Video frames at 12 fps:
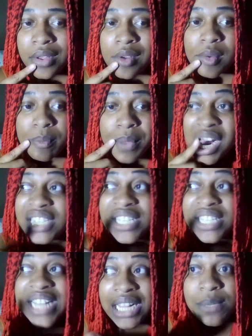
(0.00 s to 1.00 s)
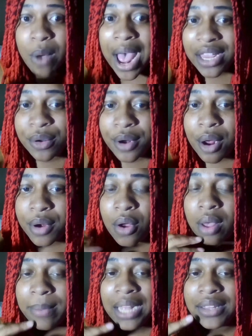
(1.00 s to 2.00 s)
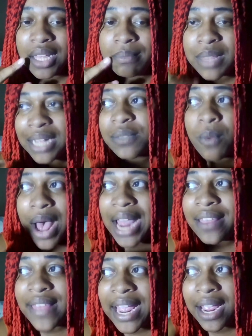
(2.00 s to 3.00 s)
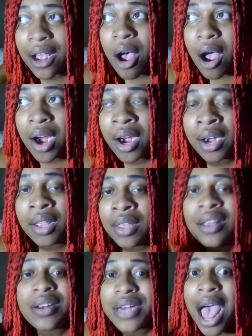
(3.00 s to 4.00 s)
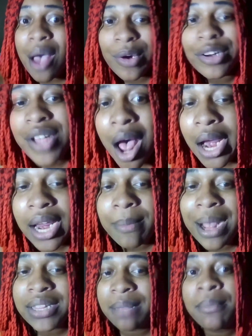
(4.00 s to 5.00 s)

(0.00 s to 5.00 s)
Because that's why you don't know about them. That's why they are not worth talking about,